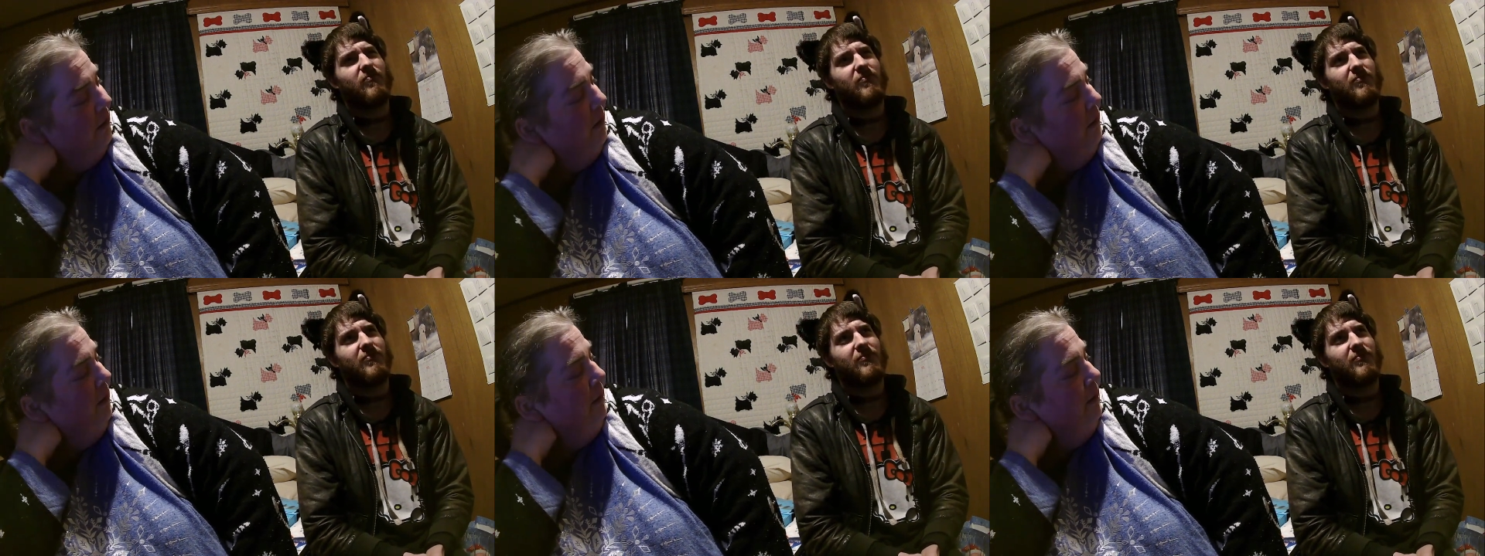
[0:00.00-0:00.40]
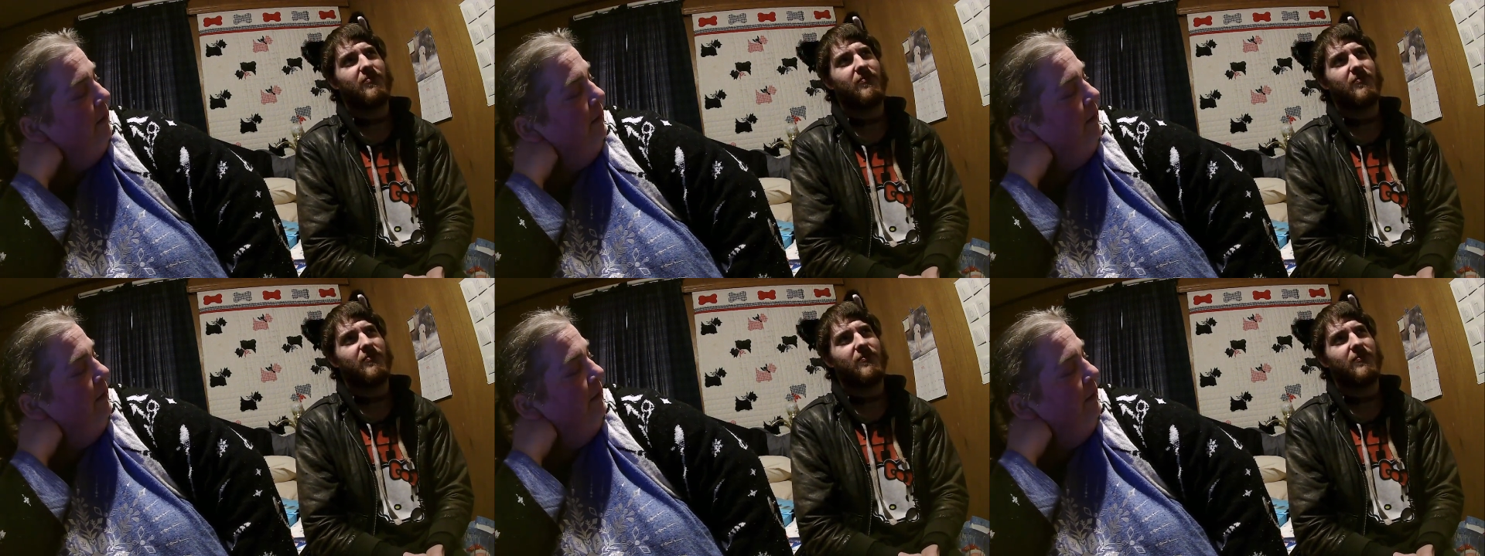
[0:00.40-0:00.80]

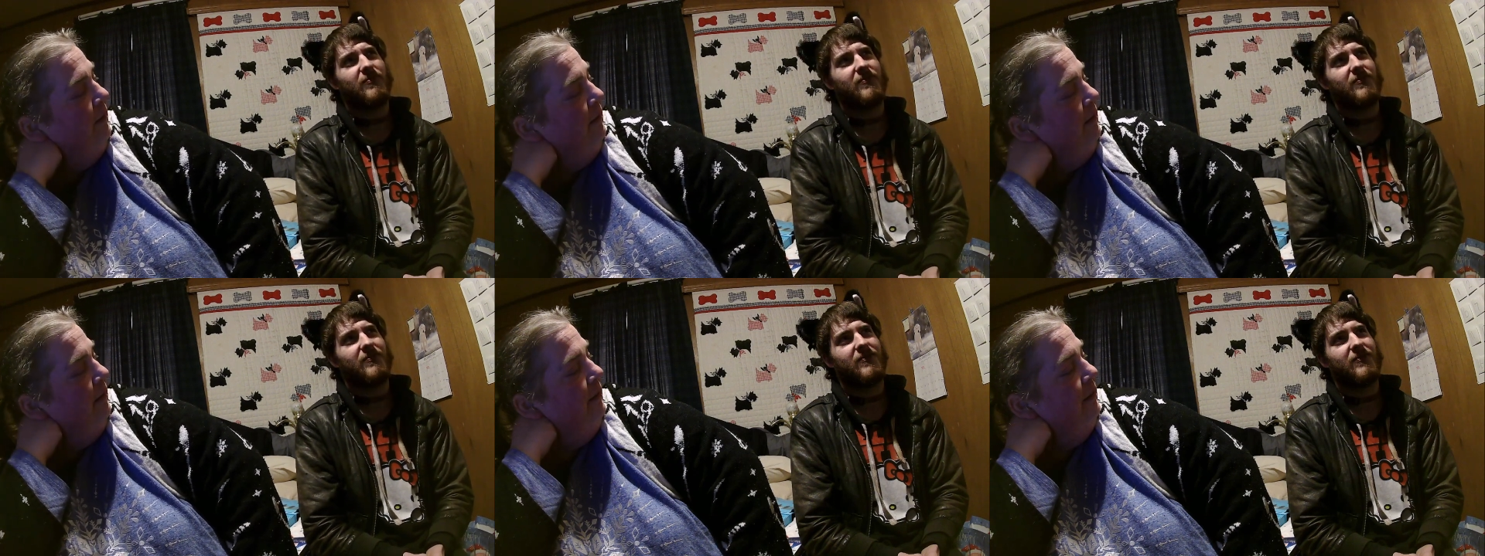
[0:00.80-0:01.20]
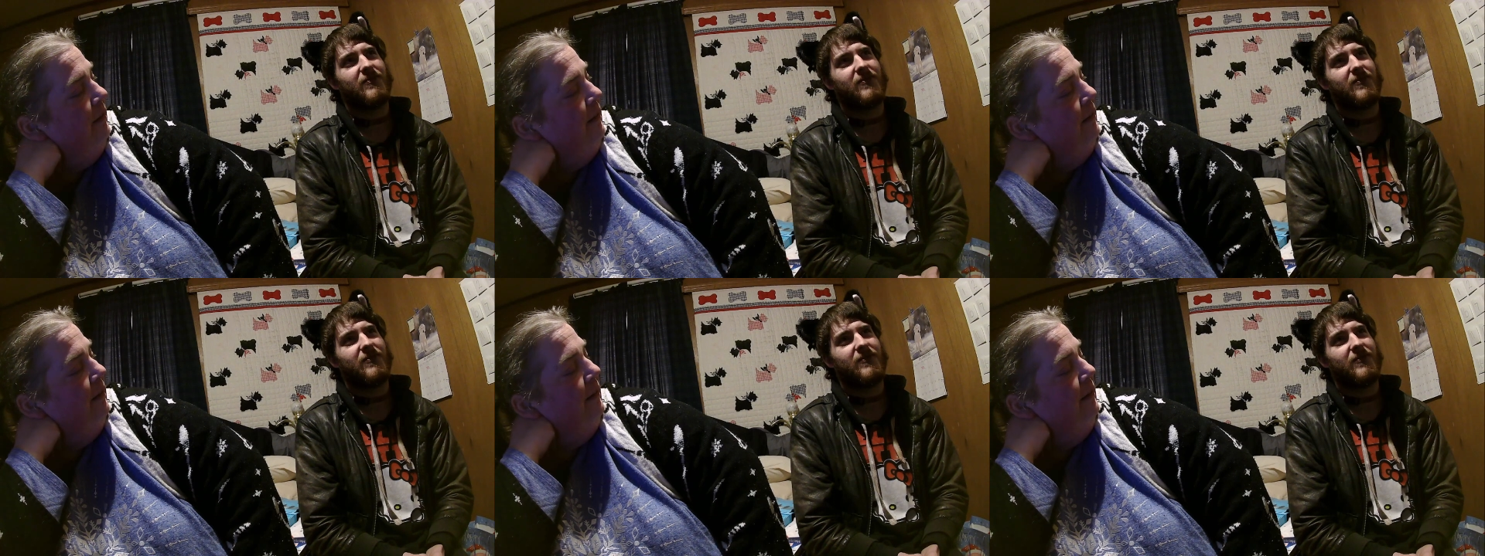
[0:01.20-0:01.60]

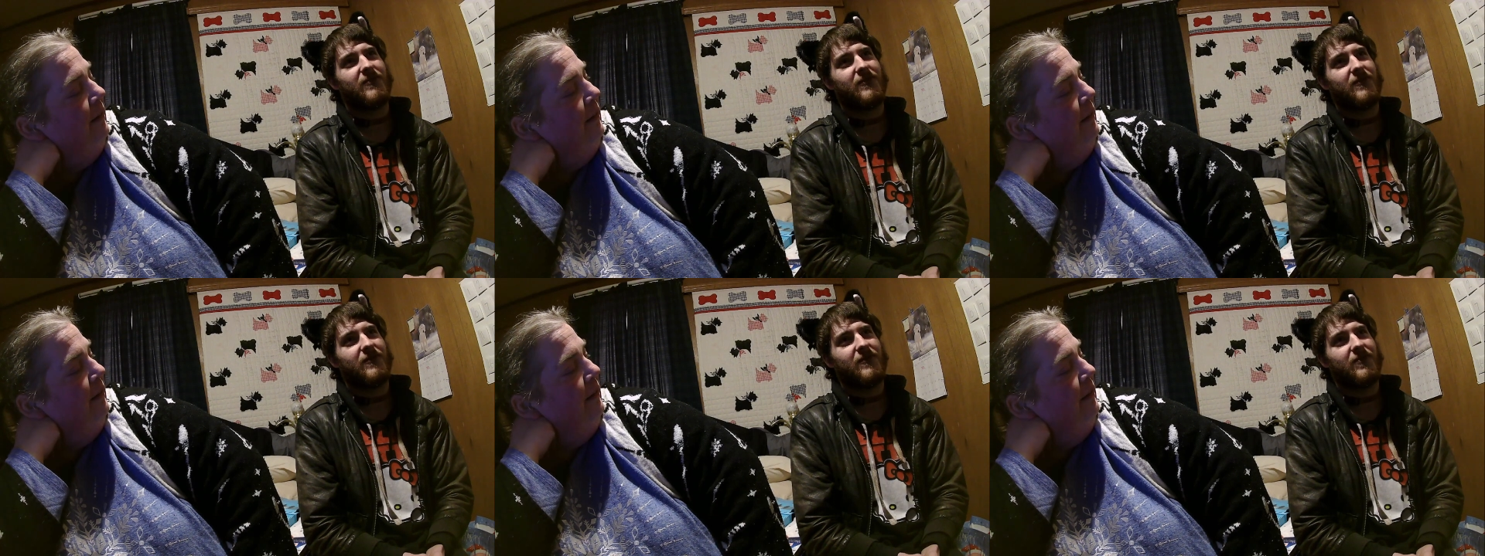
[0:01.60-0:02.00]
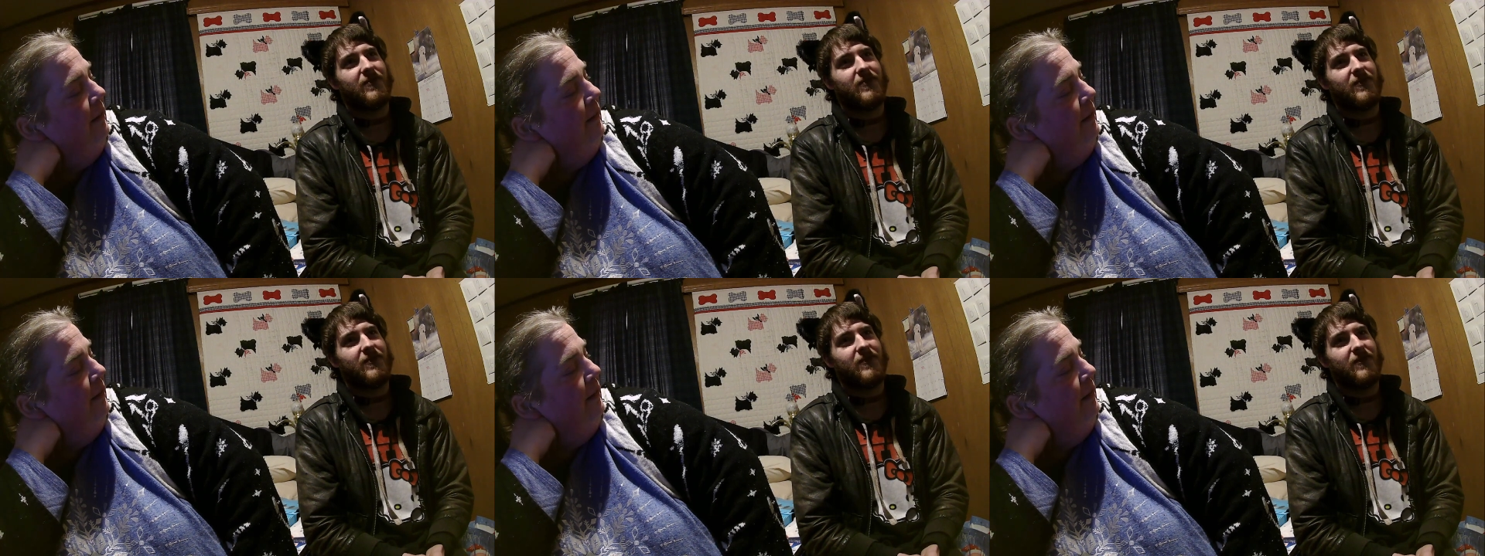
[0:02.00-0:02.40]

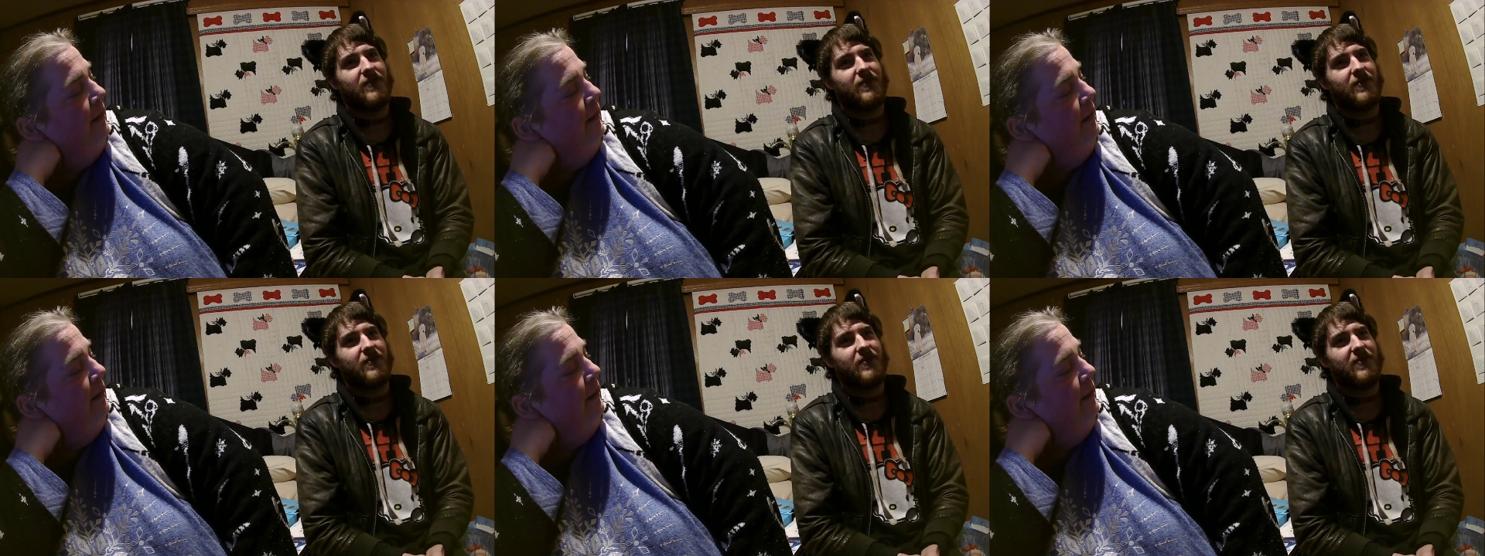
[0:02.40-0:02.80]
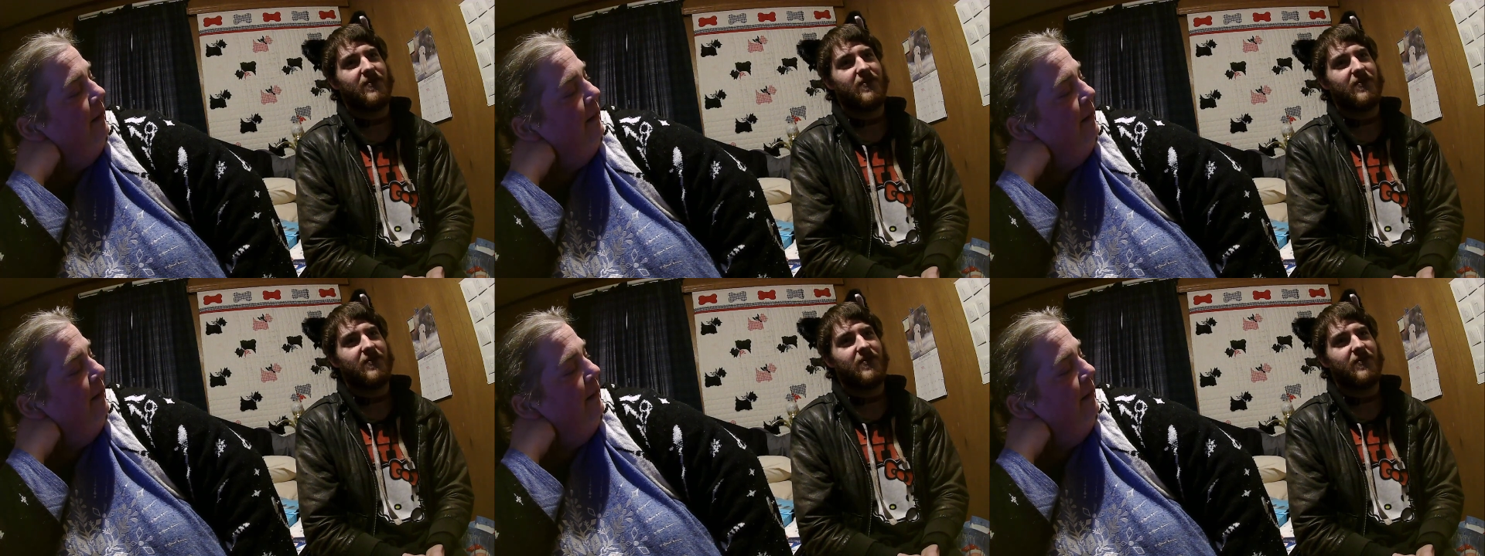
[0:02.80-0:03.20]

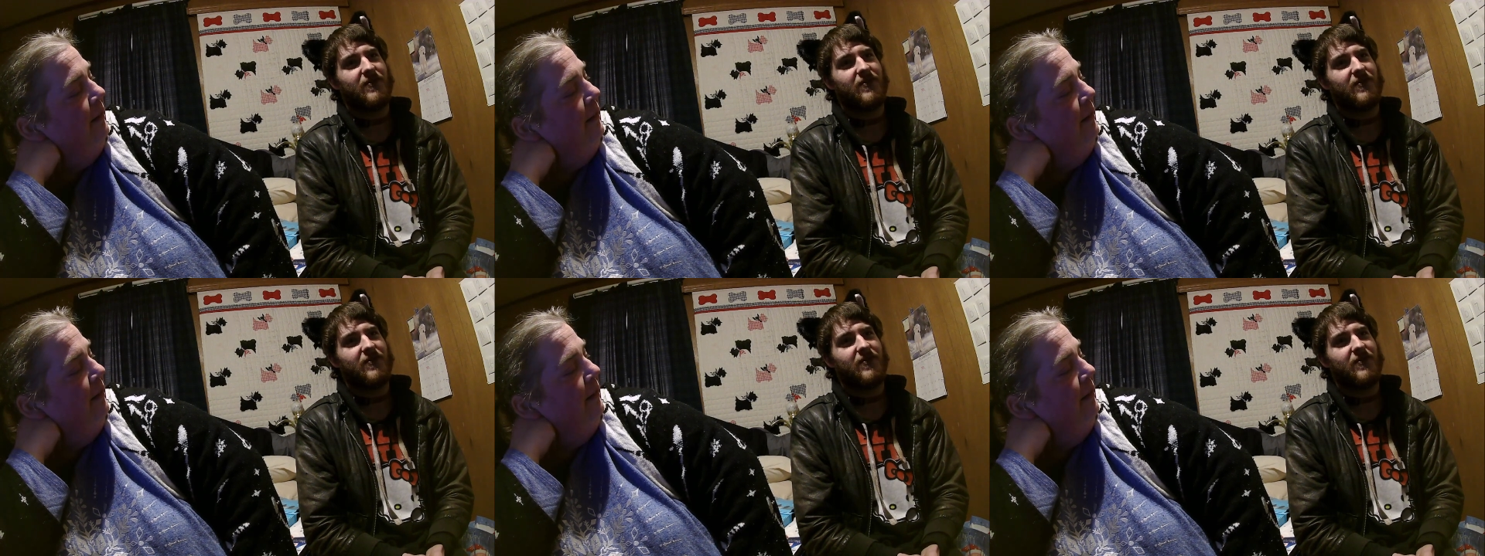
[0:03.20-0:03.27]
Nothing is said.